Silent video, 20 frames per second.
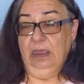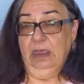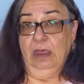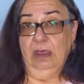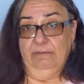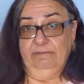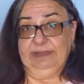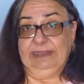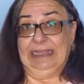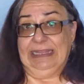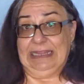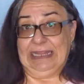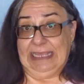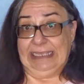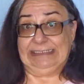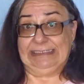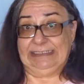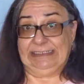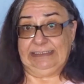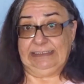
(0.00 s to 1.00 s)
of the
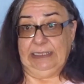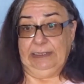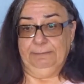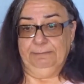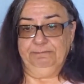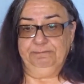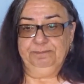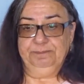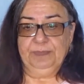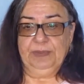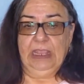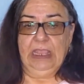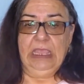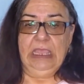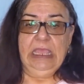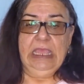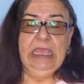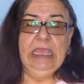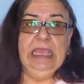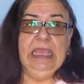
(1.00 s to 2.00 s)
lesson.
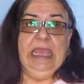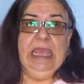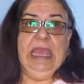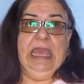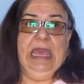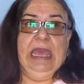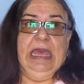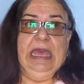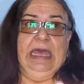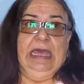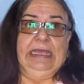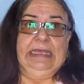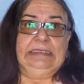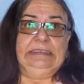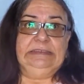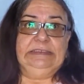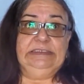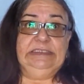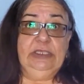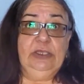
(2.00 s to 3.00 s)

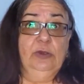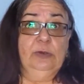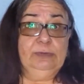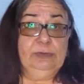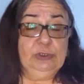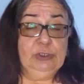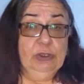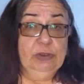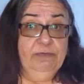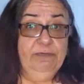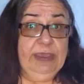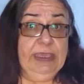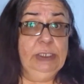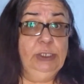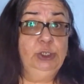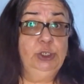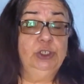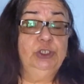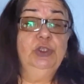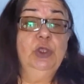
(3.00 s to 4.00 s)
And the observee
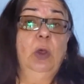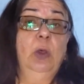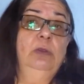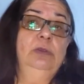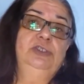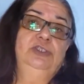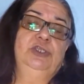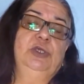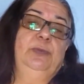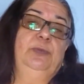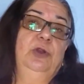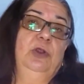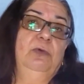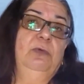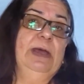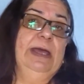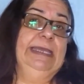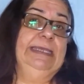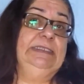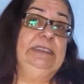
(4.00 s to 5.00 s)
should also
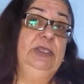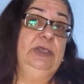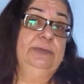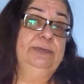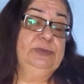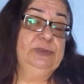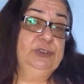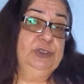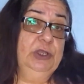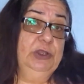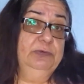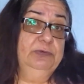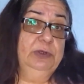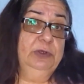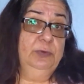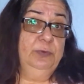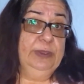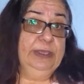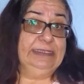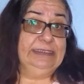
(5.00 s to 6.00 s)
provide the
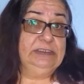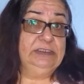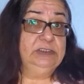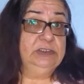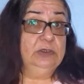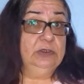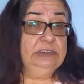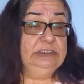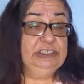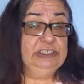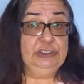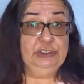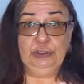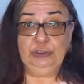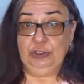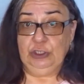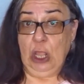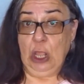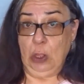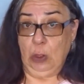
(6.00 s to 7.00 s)
observer with
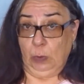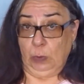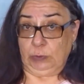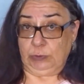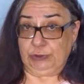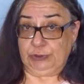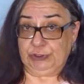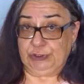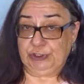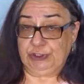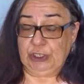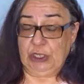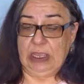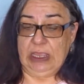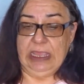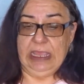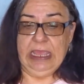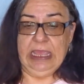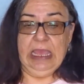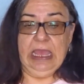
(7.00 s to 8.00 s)
certain notes
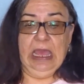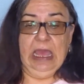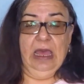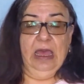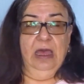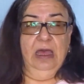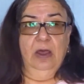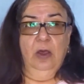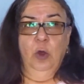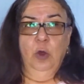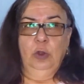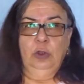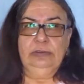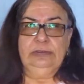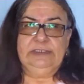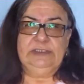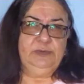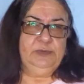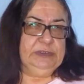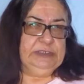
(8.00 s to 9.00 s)
on
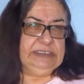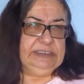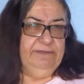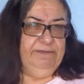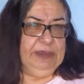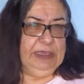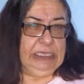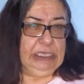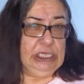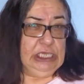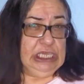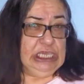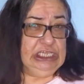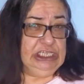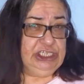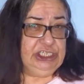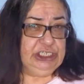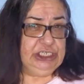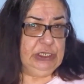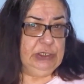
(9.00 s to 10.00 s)
specific
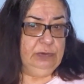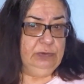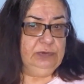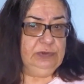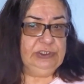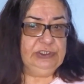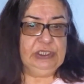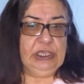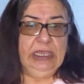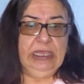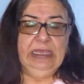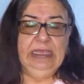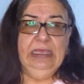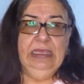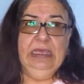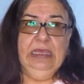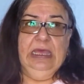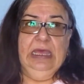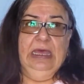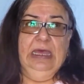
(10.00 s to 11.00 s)
issues
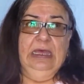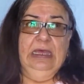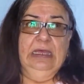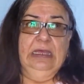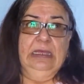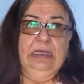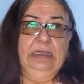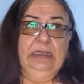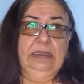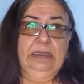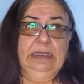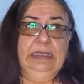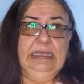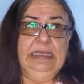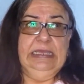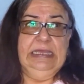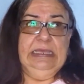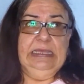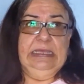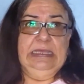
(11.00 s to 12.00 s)

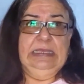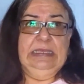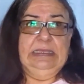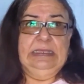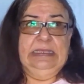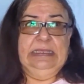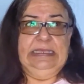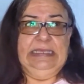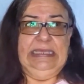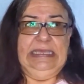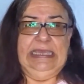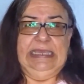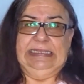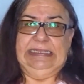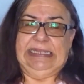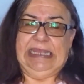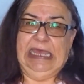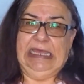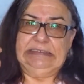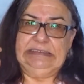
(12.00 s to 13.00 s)
in
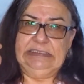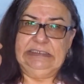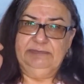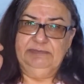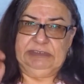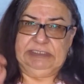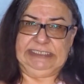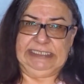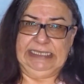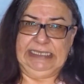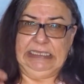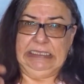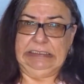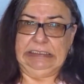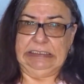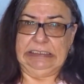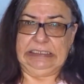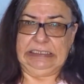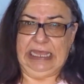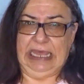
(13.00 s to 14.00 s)
that
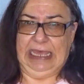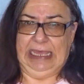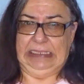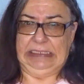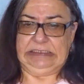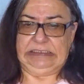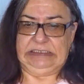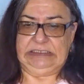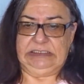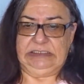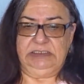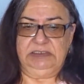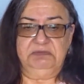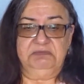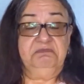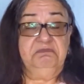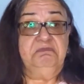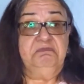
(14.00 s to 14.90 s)
particular class.